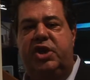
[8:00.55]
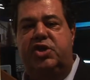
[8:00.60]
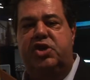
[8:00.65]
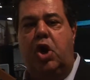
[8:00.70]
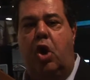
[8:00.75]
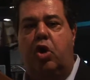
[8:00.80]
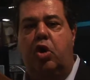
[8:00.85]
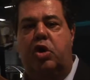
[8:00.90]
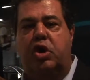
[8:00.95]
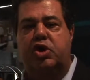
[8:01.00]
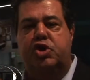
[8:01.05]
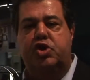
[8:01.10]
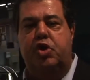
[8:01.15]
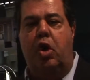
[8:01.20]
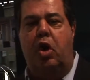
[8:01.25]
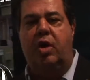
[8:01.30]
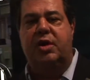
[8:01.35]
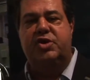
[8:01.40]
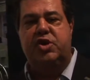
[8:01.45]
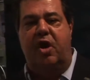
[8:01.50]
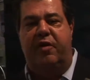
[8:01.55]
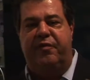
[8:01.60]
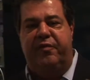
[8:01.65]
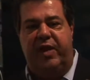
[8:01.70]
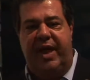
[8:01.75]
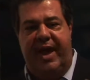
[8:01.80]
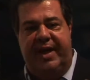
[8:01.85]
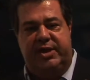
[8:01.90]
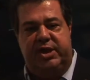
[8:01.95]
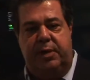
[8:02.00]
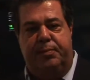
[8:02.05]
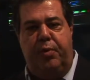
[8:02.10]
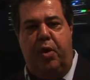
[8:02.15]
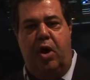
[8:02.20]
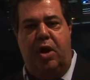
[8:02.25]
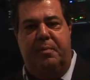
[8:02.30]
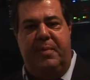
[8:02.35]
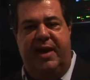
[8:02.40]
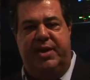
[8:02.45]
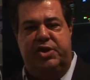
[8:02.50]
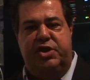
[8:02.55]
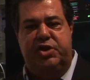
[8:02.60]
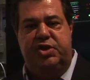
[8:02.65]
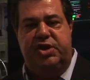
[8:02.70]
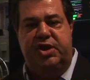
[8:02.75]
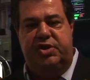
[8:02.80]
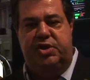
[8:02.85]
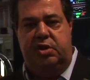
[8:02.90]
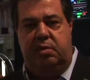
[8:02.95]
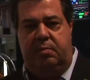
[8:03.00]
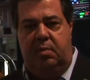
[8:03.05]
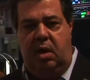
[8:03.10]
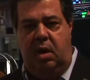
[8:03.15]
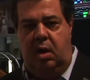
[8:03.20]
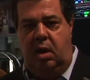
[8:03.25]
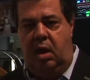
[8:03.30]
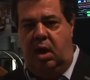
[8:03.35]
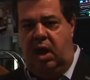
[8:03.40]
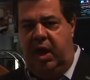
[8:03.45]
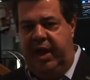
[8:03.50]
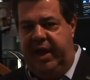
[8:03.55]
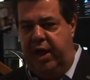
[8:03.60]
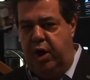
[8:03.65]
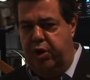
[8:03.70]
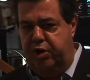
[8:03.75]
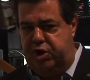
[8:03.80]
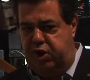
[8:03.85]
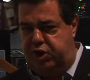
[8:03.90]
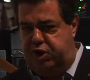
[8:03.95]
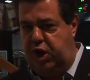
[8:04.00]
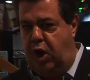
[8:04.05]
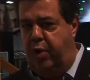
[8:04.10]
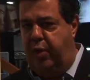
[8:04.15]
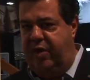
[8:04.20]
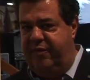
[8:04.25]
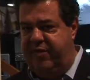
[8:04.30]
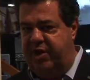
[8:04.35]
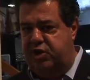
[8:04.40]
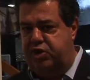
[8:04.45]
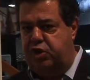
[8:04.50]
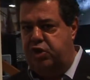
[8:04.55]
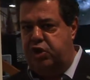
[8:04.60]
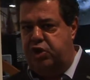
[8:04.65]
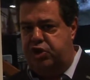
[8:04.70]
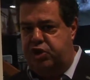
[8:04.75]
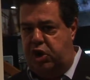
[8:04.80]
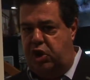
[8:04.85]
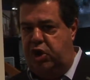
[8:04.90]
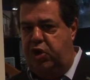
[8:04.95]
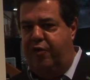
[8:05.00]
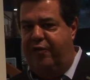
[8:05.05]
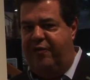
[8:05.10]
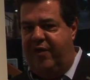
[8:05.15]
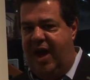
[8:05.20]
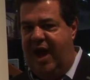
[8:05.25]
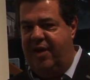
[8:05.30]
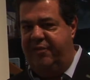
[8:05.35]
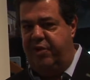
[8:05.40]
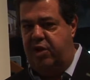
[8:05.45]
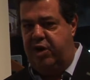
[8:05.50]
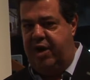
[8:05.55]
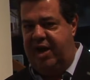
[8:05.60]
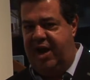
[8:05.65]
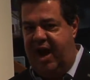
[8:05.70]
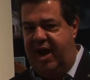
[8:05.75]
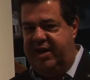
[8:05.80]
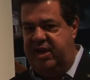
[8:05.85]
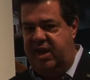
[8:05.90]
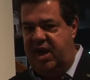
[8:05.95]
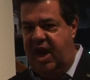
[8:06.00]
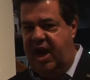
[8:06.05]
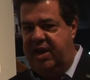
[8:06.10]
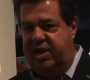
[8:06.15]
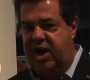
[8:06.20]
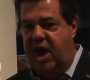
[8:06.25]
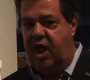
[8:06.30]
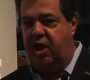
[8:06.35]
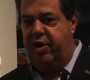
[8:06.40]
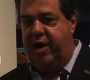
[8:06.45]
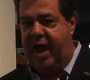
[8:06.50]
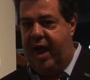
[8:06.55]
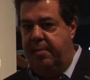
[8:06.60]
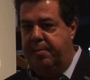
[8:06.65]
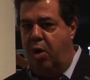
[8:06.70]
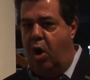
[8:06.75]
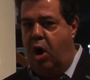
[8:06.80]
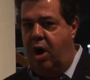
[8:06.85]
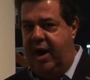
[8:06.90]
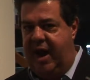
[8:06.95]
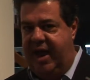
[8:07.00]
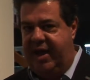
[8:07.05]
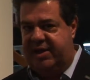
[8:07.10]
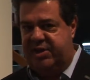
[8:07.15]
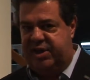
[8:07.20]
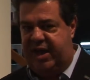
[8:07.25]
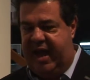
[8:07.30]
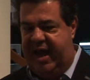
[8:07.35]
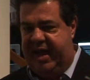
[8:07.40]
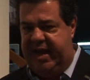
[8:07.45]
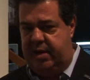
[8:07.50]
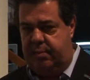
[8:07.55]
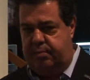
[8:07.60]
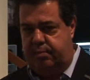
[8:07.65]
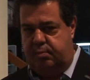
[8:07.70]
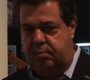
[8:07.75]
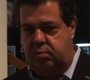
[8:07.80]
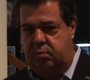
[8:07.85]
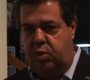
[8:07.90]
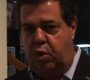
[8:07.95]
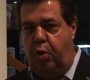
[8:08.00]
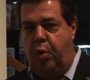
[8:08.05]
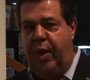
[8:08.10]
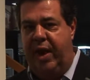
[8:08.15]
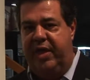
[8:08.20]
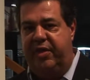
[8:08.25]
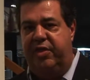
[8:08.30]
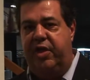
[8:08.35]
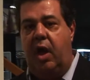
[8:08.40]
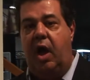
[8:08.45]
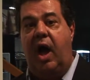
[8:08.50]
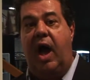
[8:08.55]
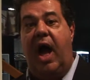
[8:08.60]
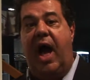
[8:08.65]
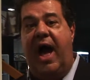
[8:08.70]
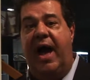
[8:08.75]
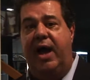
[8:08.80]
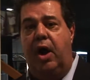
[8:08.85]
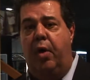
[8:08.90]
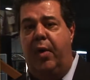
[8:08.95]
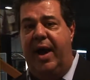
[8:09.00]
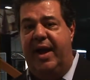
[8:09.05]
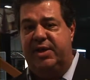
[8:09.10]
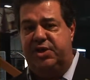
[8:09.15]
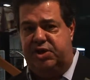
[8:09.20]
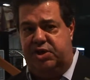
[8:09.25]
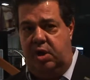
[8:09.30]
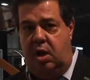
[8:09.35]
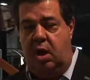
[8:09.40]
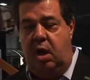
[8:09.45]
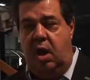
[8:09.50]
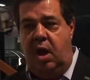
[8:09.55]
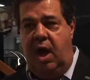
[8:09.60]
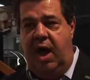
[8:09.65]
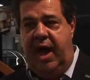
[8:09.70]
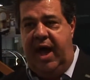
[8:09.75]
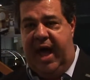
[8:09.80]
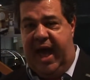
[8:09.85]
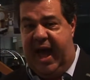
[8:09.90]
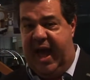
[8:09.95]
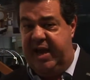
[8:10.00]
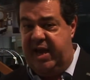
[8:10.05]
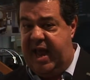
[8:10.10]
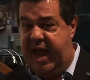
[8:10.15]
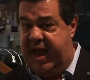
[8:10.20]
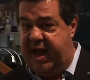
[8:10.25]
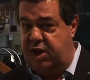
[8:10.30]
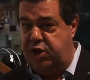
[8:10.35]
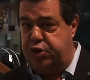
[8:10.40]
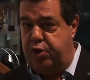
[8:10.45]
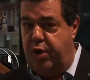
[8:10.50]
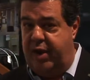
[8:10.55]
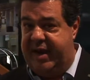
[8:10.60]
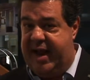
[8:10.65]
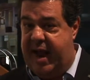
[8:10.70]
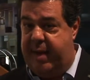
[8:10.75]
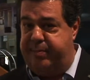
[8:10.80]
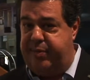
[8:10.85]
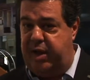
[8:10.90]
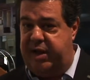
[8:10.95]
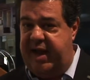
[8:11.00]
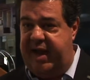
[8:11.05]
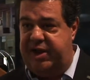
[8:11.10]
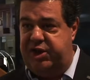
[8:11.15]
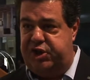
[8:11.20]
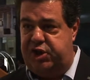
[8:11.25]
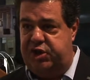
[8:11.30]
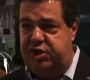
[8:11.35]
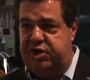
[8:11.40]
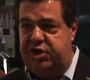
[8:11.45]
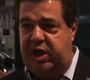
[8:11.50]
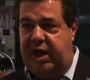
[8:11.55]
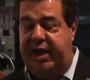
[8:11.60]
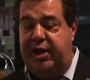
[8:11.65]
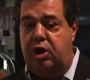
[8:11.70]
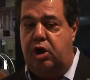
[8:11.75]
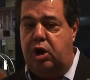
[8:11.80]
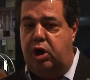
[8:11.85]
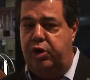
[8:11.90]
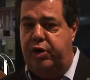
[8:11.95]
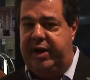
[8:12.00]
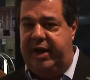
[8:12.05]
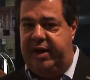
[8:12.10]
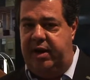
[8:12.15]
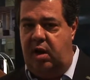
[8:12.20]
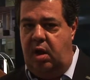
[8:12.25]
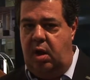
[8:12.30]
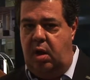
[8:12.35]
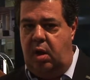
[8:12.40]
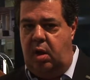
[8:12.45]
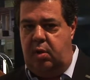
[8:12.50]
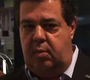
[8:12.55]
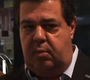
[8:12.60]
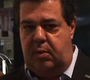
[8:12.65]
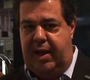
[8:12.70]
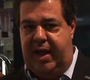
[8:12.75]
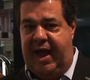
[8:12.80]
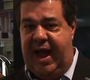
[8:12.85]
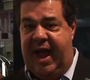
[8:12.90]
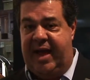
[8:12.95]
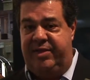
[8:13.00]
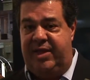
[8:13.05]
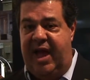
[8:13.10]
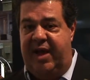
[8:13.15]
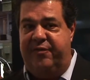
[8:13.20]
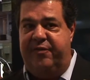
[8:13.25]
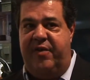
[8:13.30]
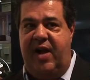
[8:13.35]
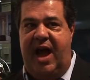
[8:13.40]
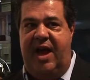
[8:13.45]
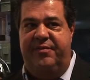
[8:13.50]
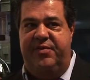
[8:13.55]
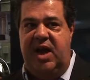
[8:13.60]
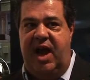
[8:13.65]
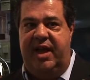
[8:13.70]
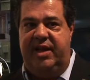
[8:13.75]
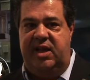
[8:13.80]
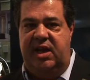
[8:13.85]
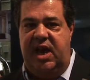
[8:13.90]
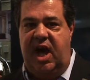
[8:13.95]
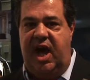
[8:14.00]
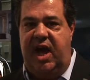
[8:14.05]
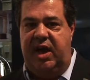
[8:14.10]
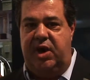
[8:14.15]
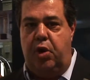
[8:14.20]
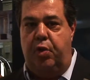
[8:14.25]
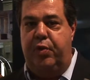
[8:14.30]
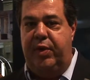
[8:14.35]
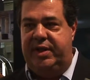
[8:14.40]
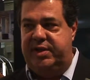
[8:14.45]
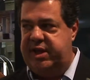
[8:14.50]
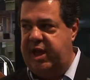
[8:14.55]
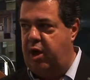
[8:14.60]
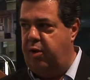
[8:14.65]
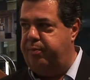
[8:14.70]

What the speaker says: Total Control is our flagship automation system. Here at the show, we've introduced a new $599 MRX-8 with iOS and Android applications included at that $599 retail